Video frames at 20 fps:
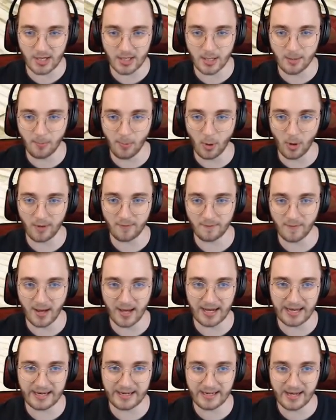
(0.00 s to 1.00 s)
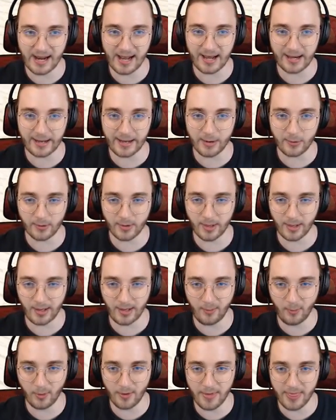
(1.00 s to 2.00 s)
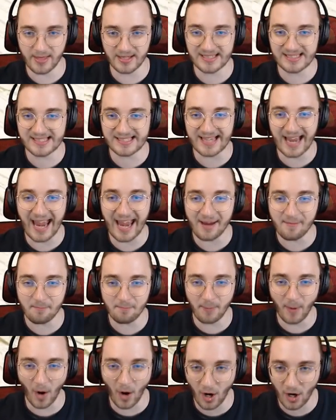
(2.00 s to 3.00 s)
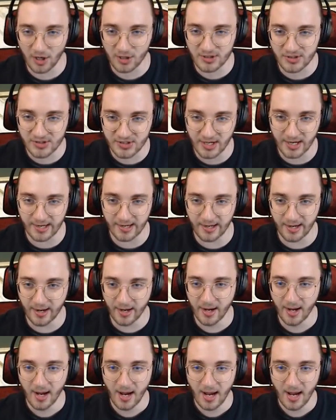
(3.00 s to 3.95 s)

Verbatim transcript: and your boy Vadi Daddy, okay? We're the same person.